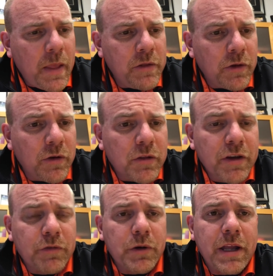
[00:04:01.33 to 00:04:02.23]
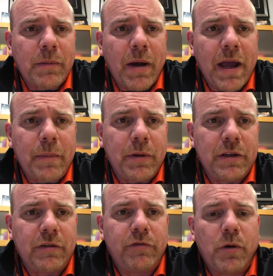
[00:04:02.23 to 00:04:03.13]
The delivery, in my
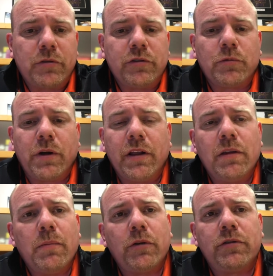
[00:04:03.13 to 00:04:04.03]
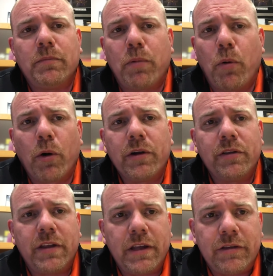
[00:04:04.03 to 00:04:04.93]
opinion, folks, is one of the most
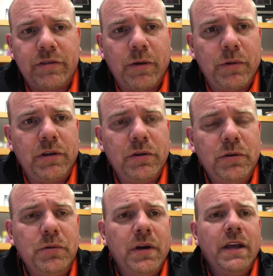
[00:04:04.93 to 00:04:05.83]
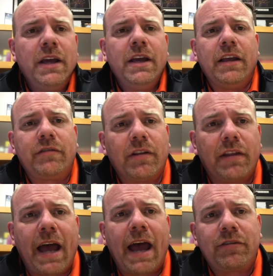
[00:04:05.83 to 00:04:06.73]
important things that we do. It's the
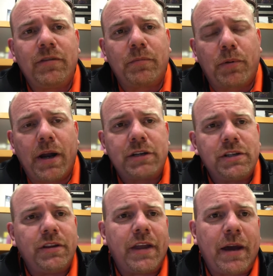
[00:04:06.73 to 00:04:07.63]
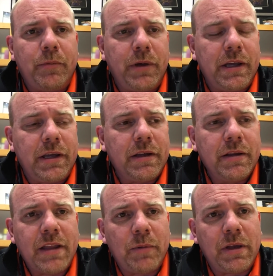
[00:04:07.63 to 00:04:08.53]
last impression that we
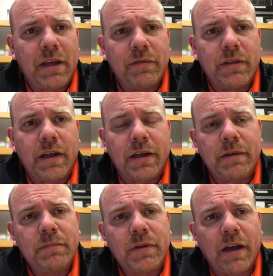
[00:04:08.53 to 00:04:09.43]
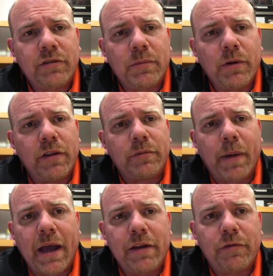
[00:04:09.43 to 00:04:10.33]
give the customer that's
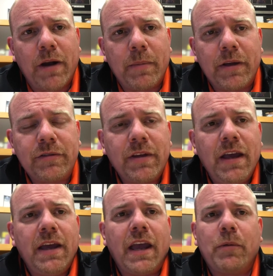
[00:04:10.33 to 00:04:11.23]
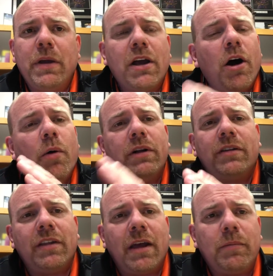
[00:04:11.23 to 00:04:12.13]
buying from us, and we owe it
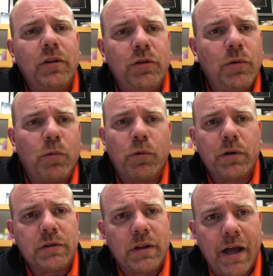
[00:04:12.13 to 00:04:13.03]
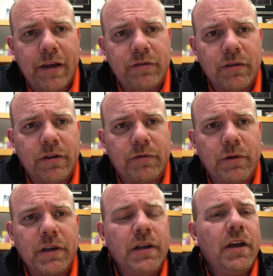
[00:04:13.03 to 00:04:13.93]
to them to do a world-class
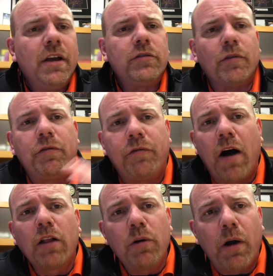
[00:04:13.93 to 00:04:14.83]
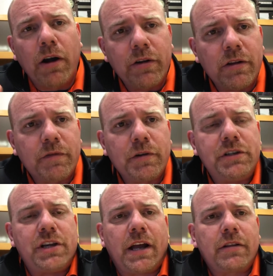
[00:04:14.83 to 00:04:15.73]
delivery. So follow our delivery
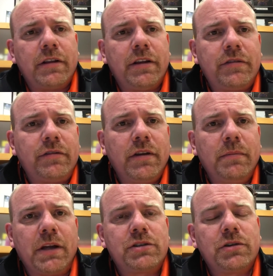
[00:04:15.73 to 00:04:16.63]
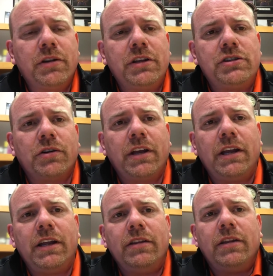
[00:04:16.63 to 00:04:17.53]
checklist. Make sure that you're
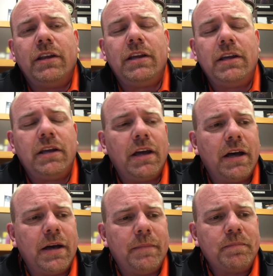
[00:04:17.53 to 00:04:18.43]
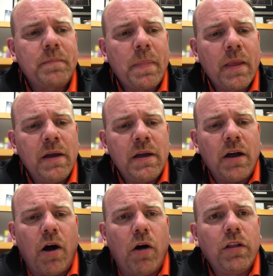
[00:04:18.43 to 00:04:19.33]
getting the
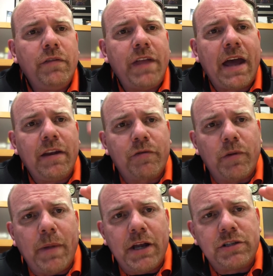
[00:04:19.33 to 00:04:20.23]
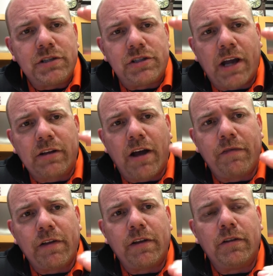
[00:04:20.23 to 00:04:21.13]
all of that information checked
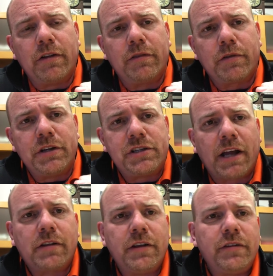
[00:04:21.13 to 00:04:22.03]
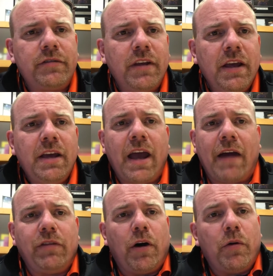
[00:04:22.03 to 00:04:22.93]
off on the delivery checklist.
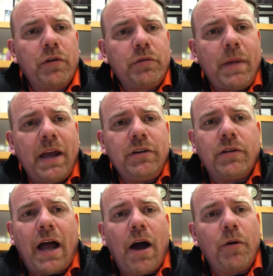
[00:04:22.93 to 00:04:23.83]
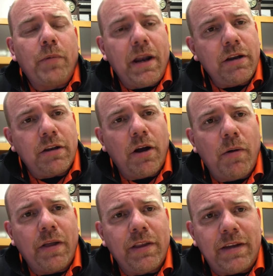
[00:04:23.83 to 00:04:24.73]
Have the owner's manual out, ready to go
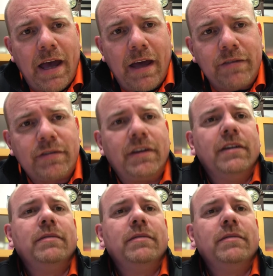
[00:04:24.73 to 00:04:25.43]
on the desk.